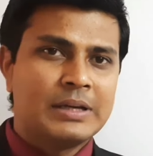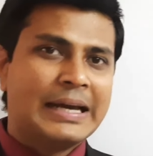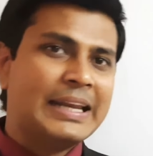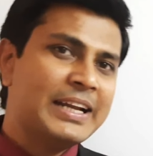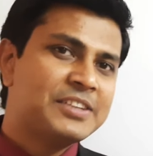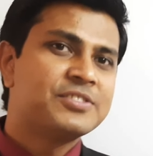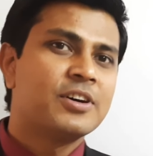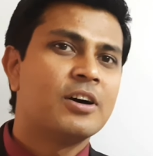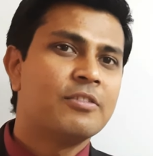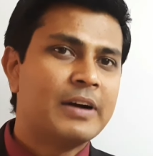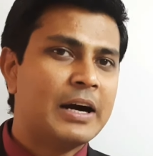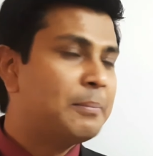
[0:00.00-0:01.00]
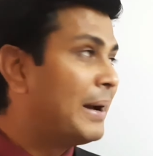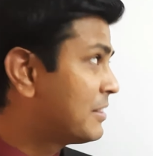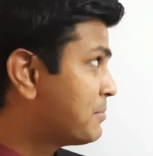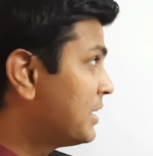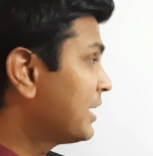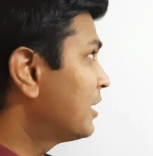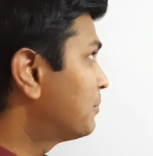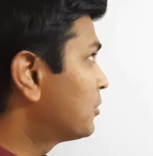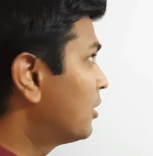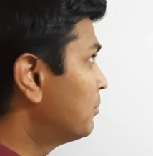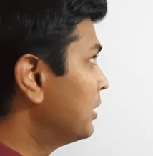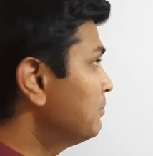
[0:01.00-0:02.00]
Let's solve a mathematical
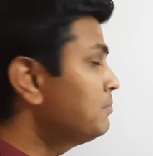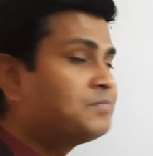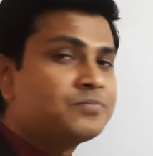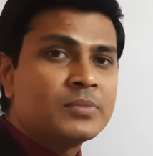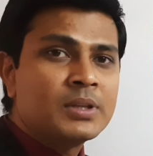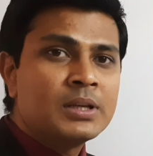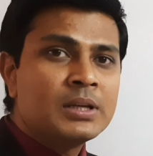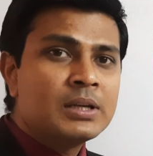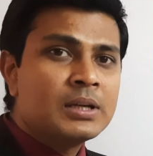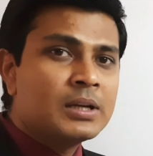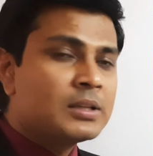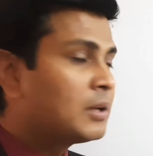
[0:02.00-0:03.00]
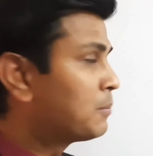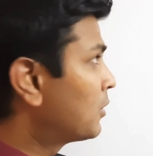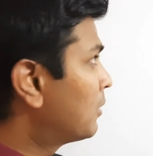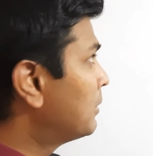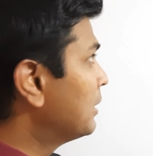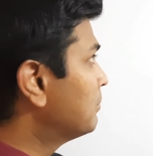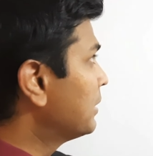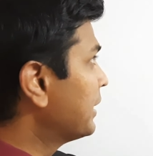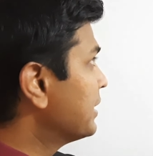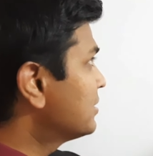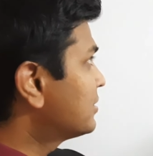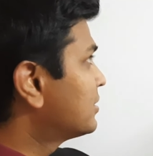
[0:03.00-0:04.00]
problem. The problem
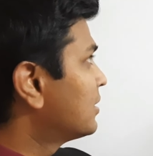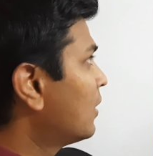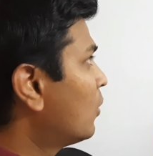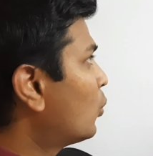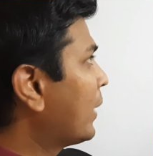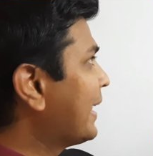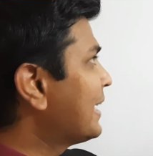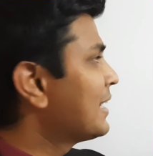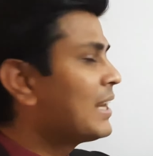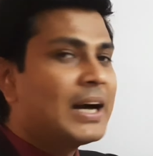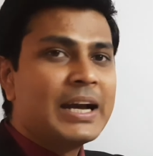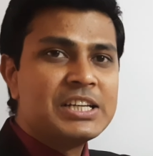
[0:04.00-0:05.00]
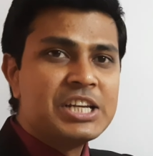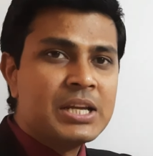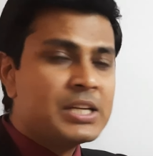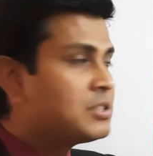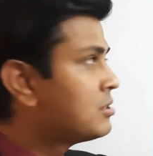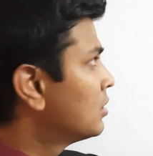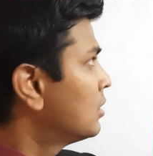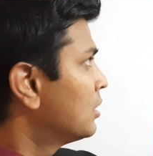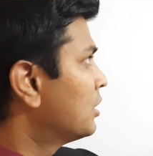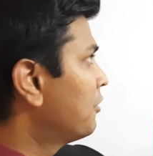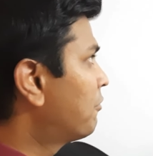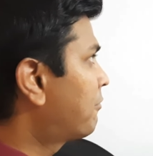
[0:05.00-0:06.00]
is when light
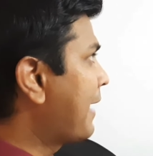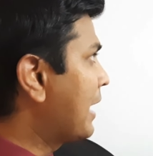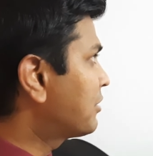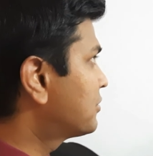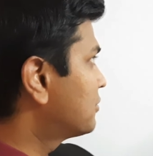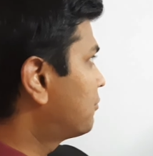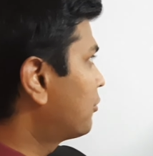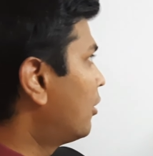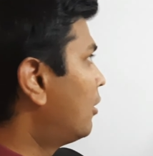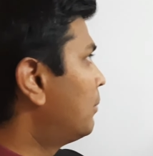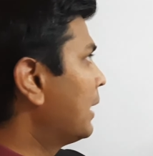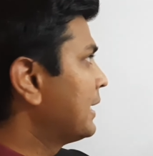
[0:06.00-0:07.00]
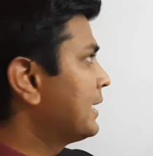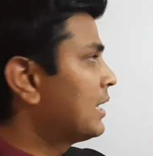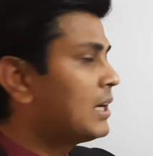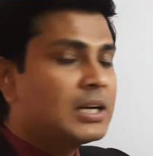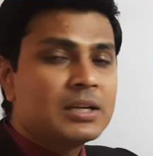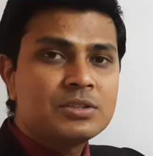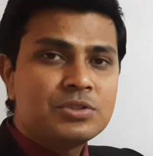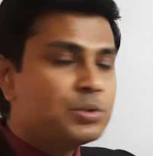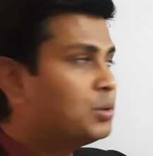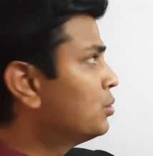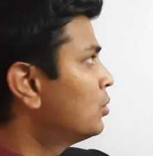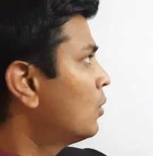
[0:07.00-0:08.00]
refracts from air
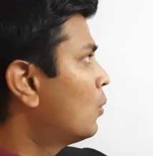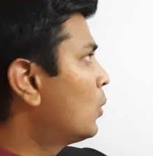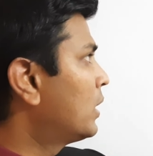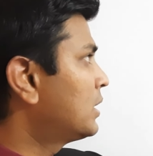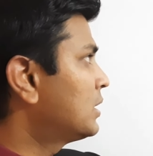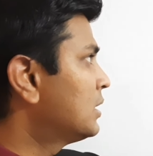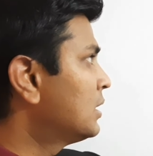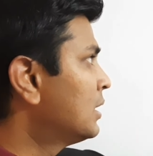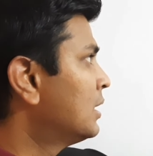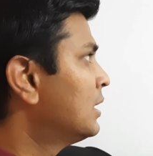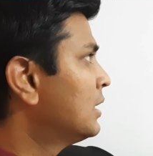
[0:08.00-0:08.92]
to water,